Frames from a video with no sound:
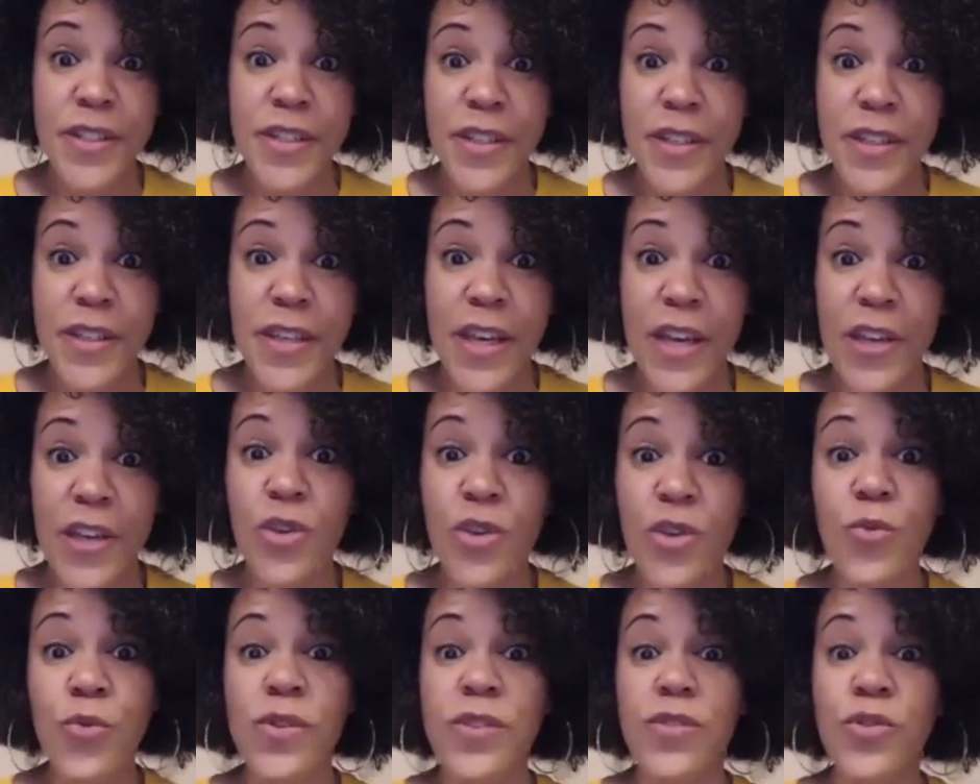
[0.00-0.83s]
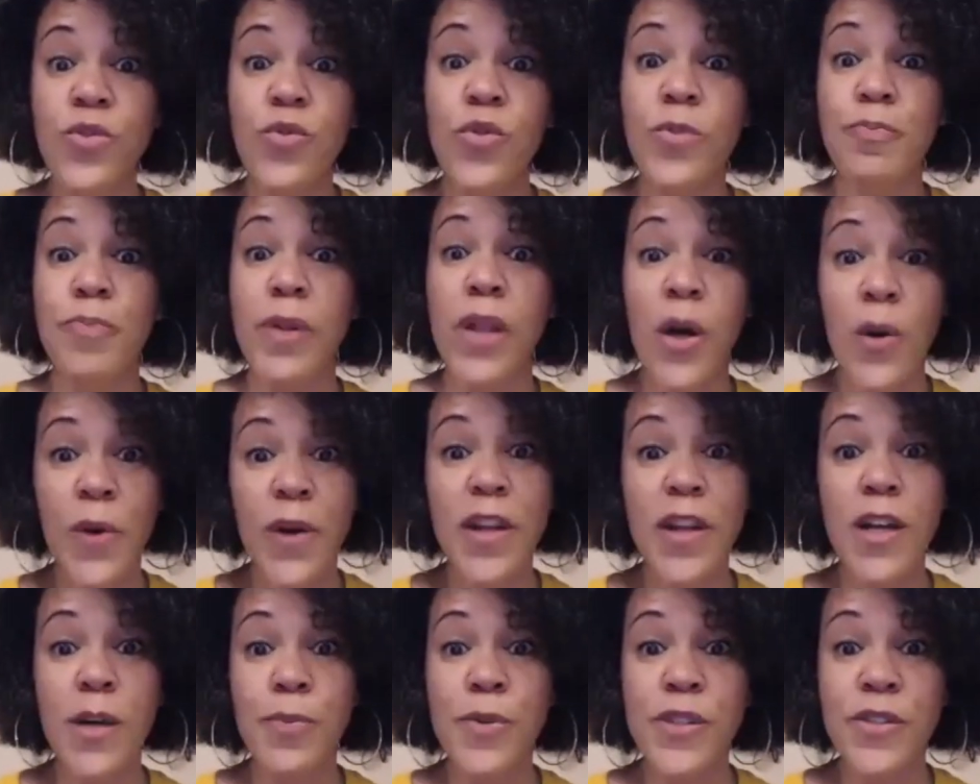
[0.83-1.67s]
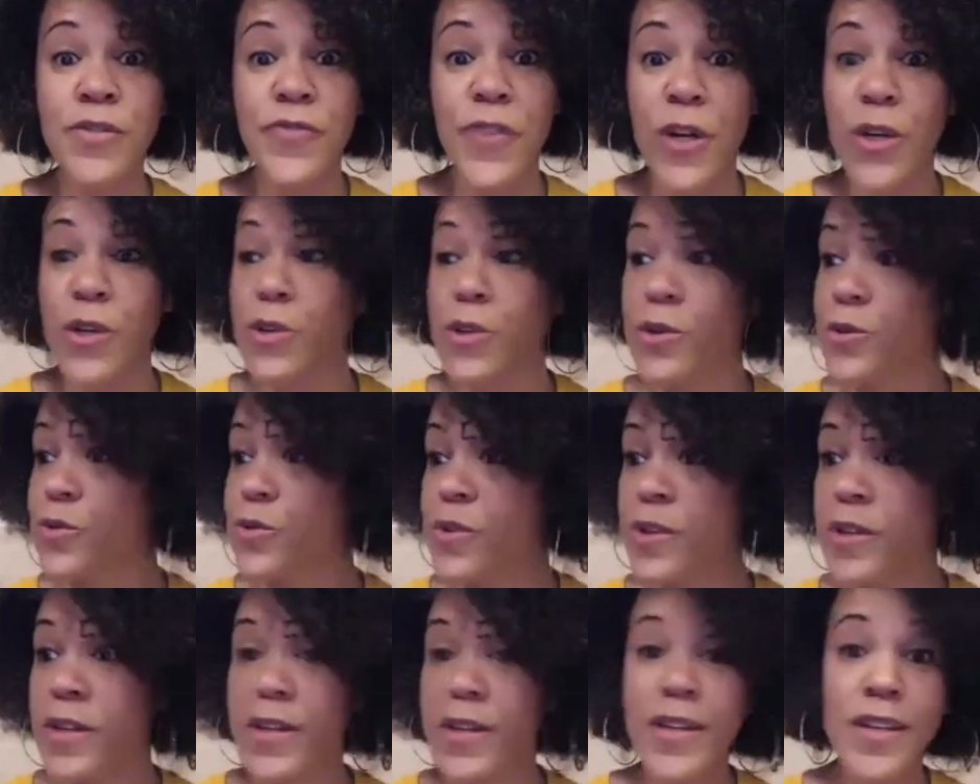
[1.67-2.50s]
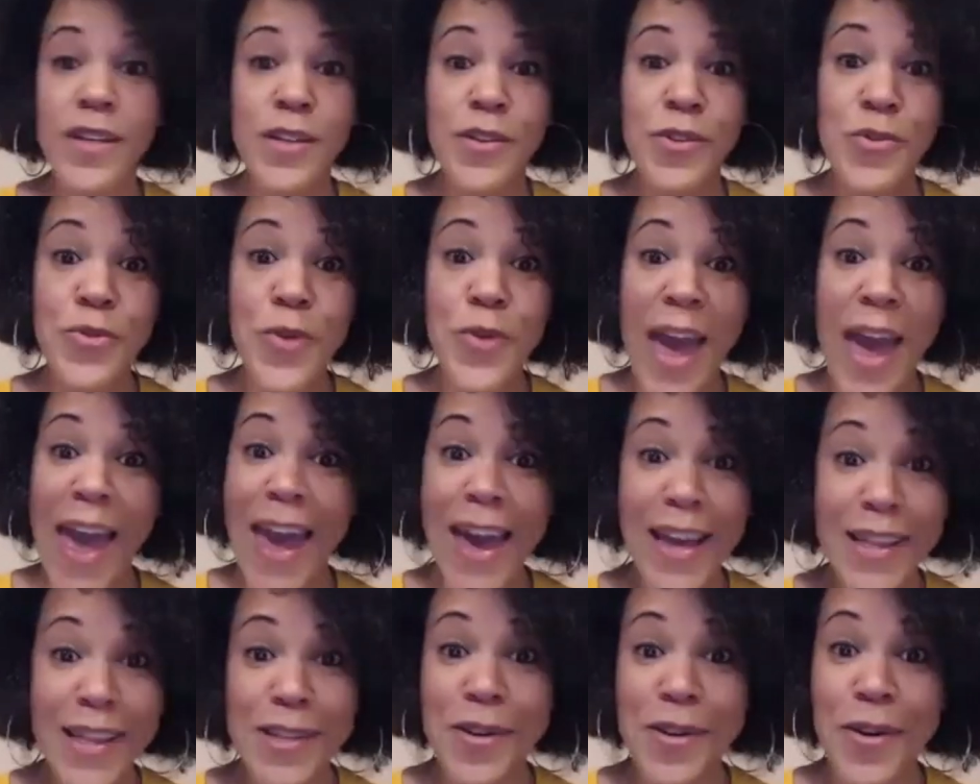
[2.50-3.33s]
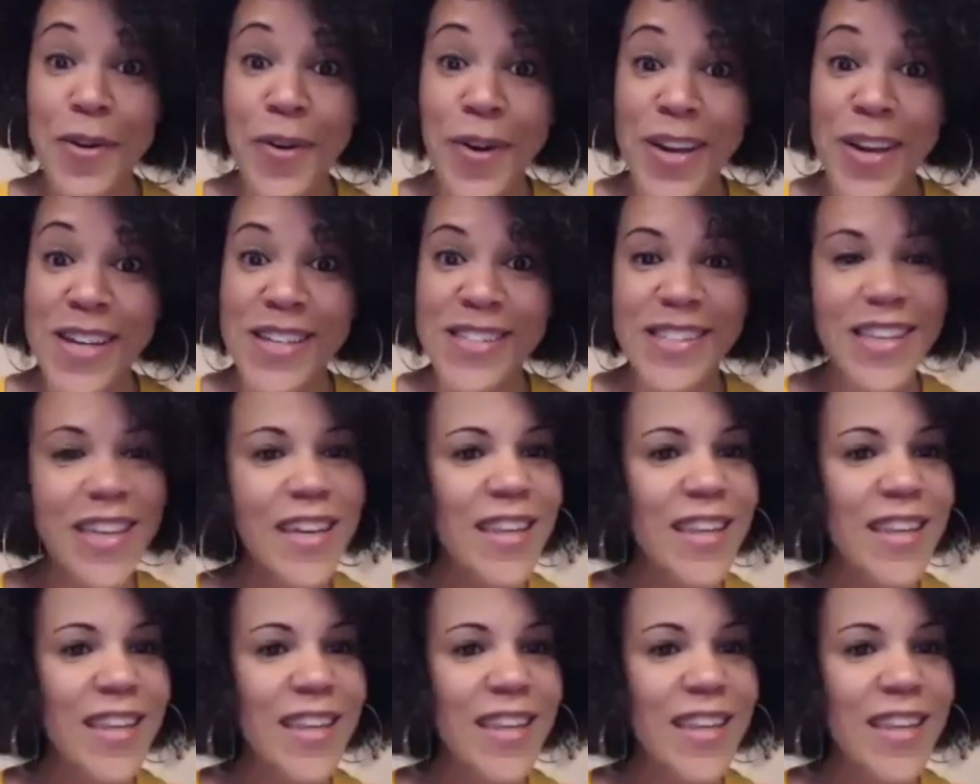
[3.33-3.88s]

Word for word: Yeah, and you you blowing up his phone, you acting crazy.